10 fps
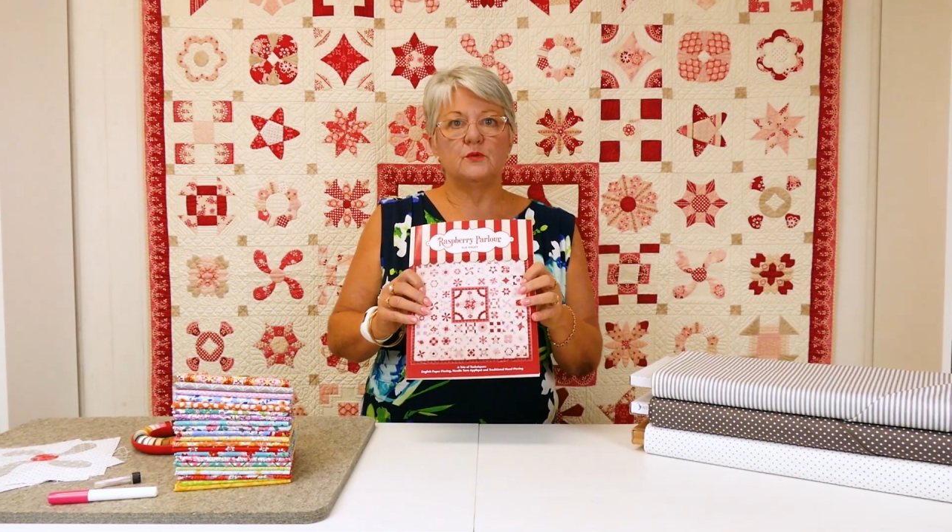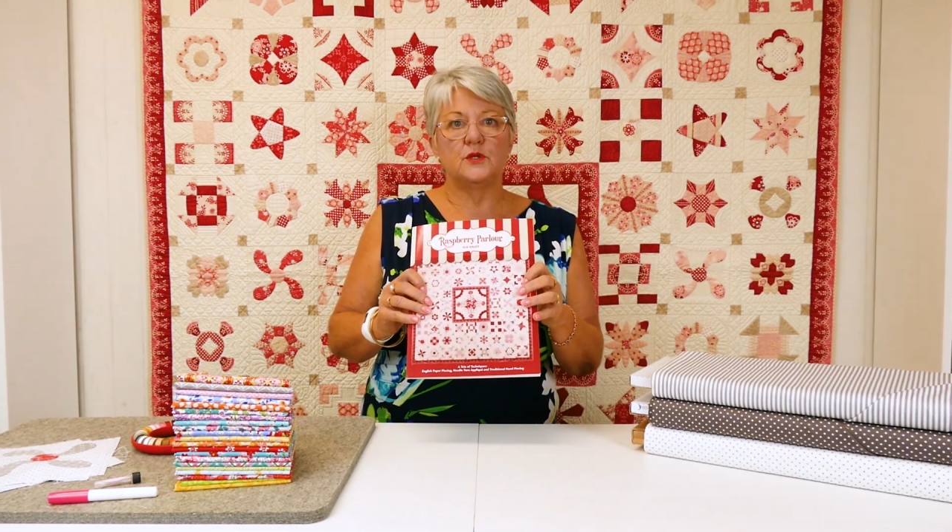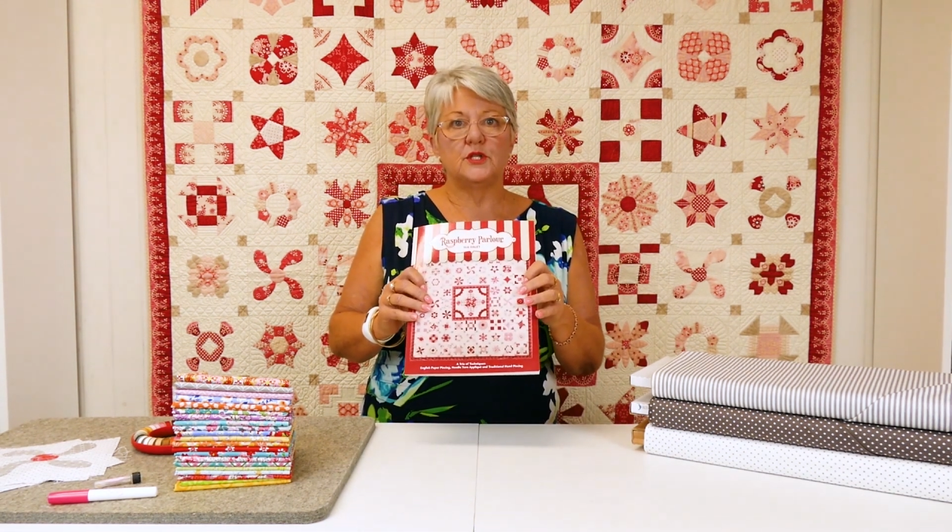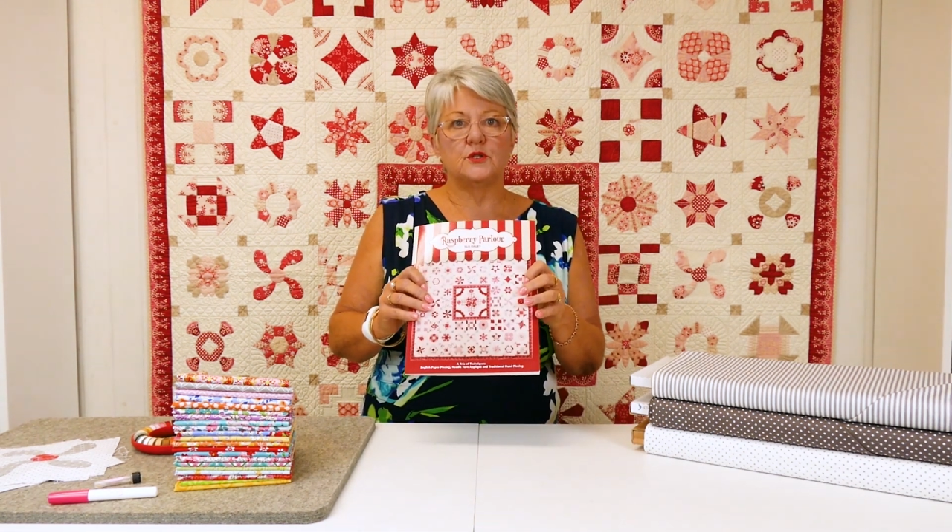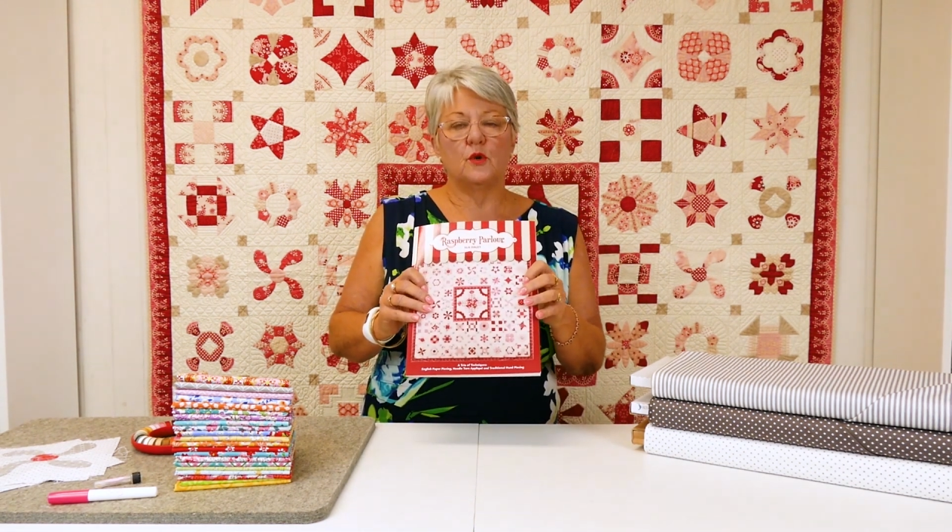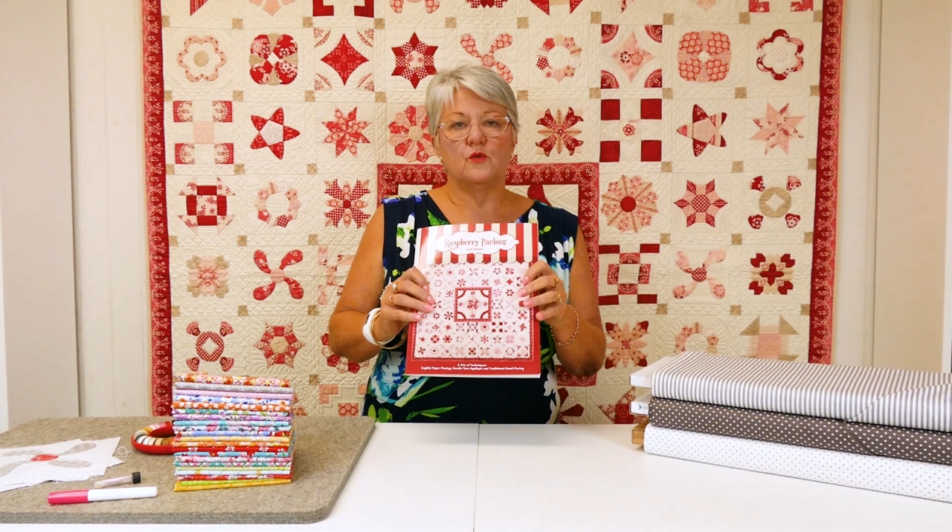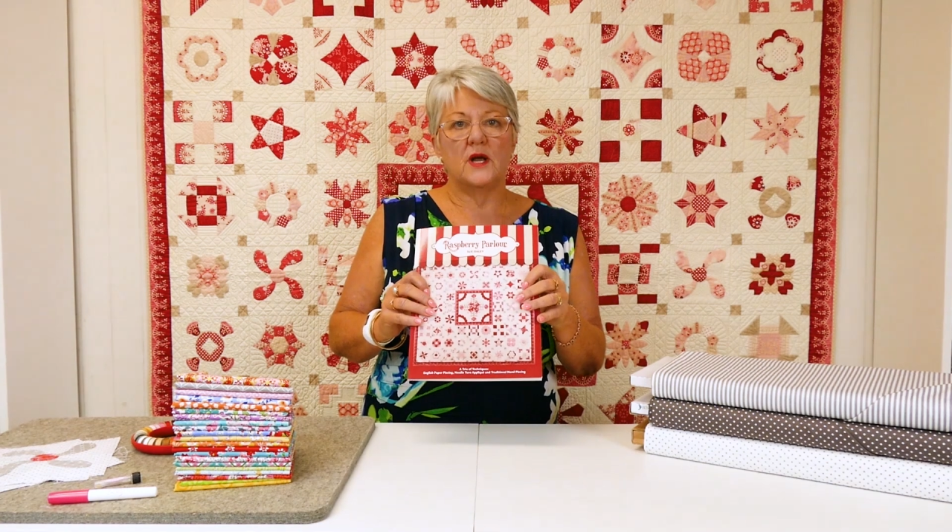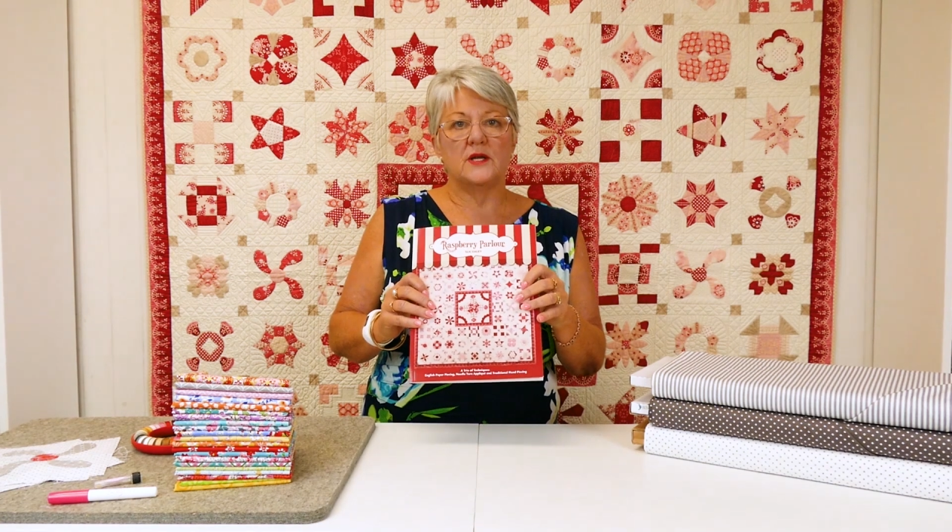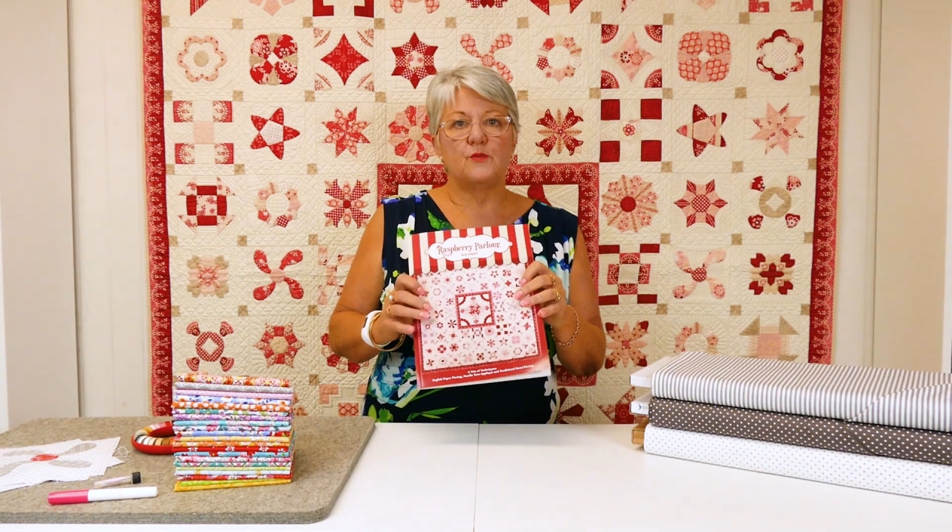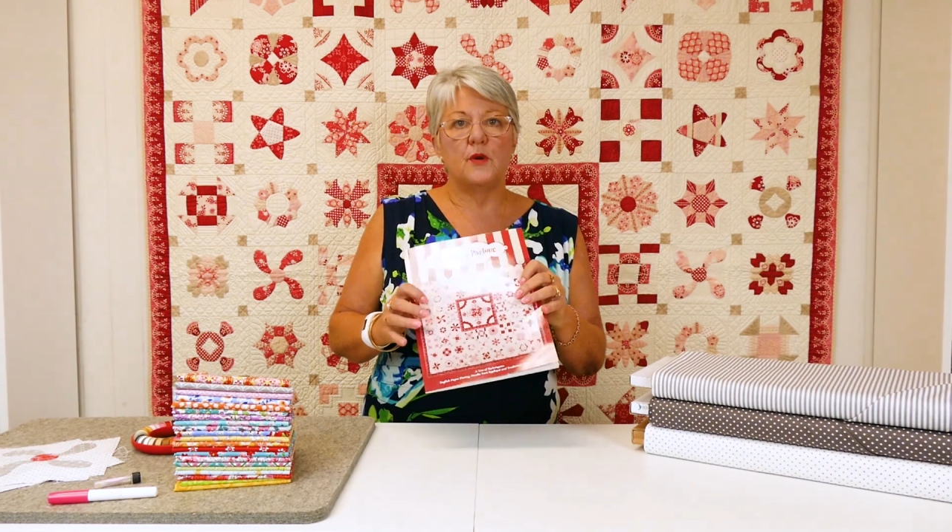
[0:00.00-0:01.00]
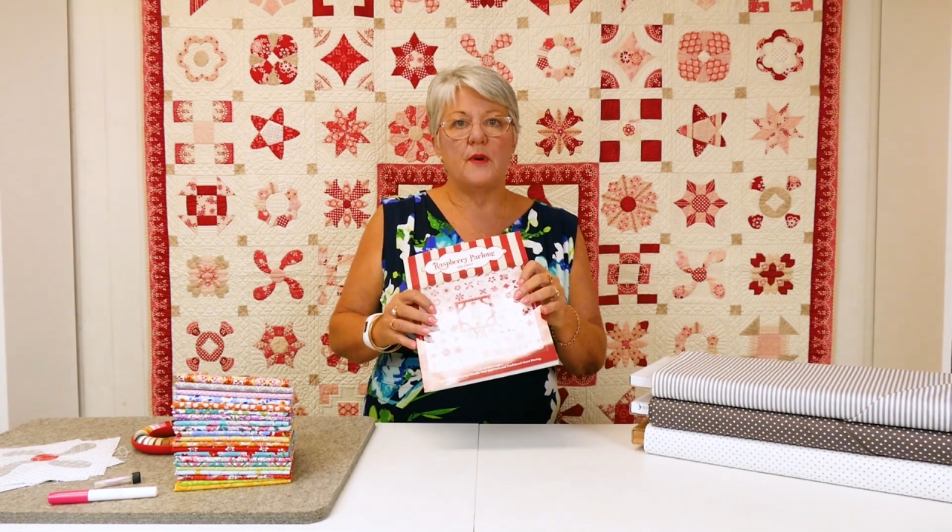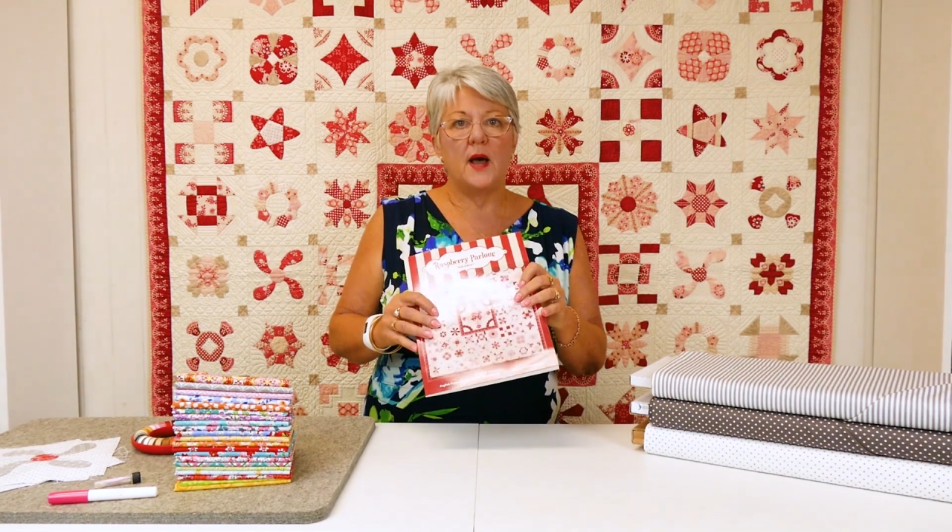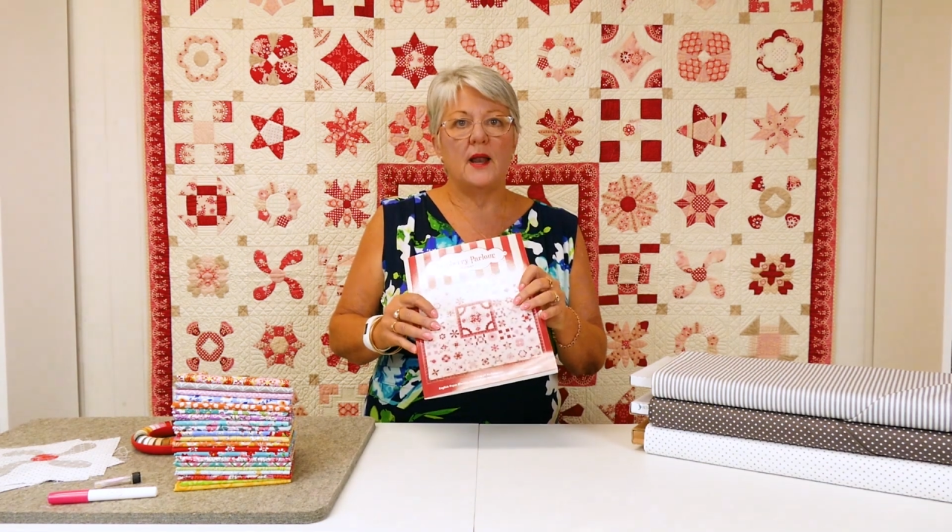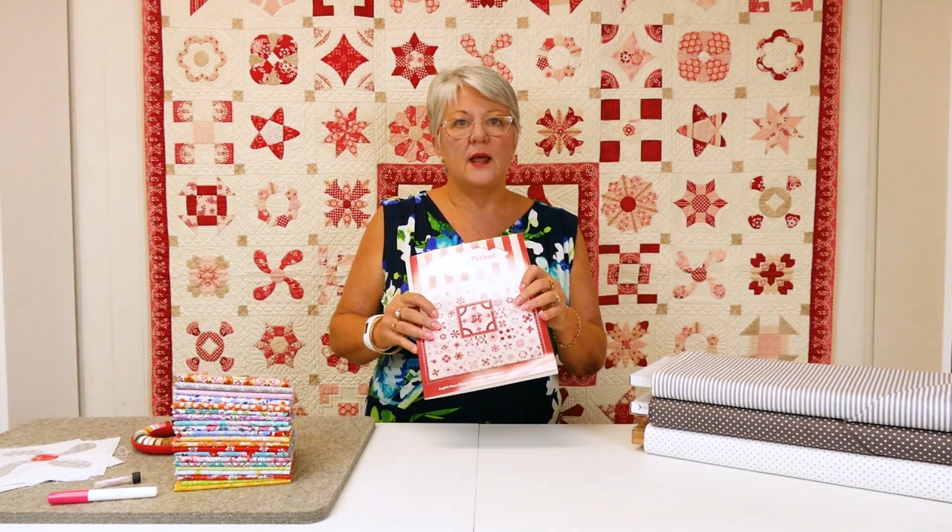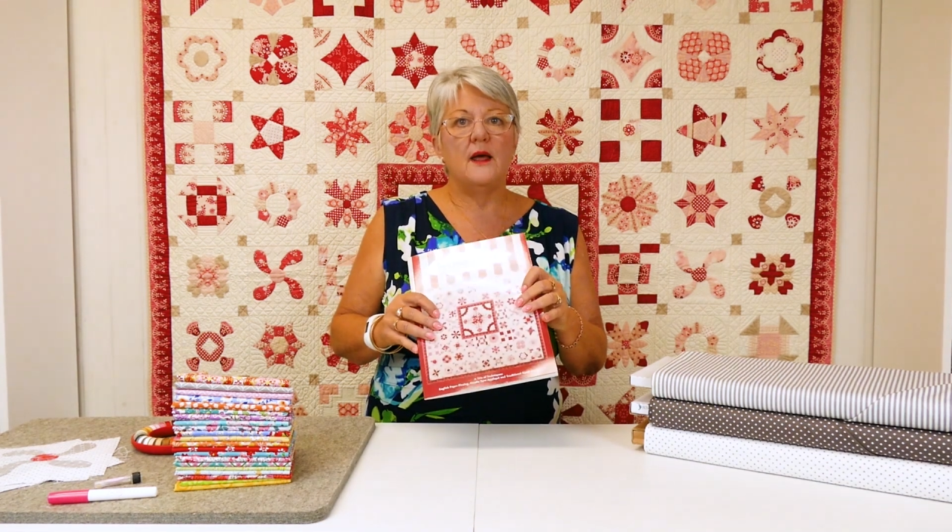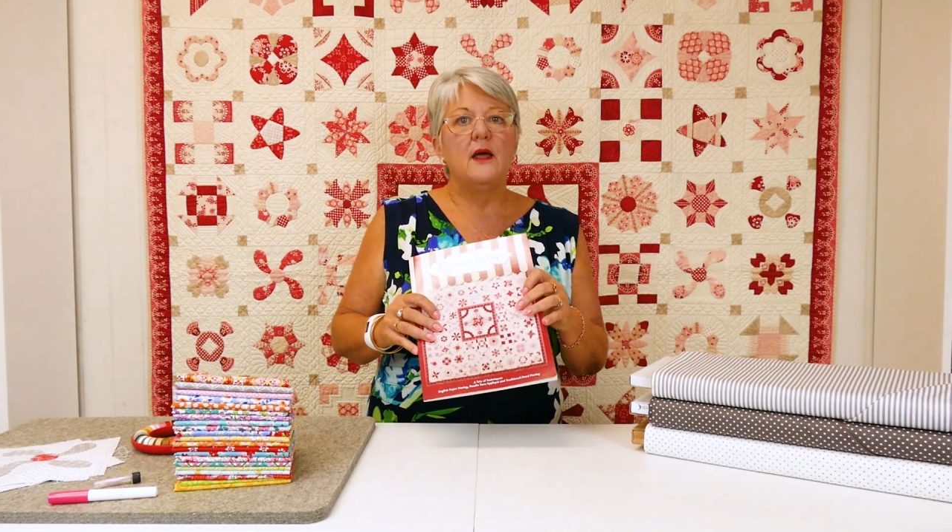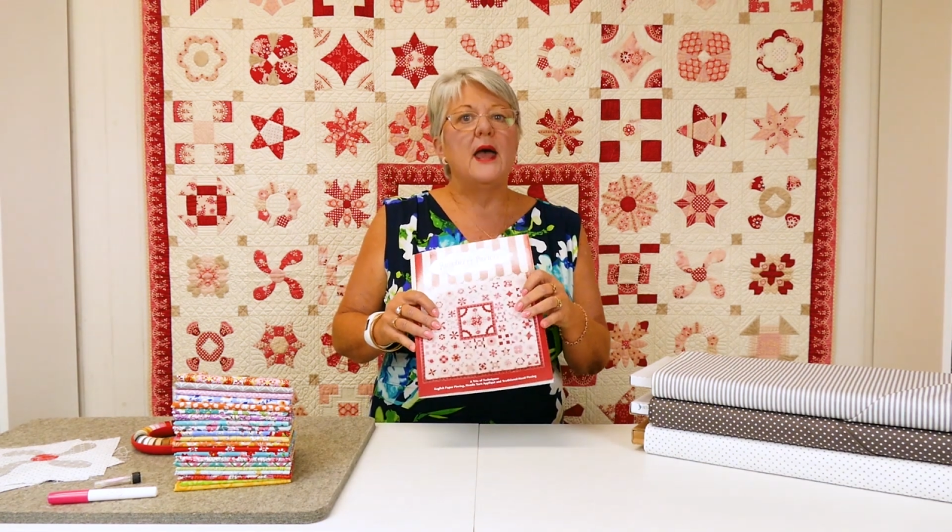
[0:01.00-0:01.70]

which is called Raspberry Parlour,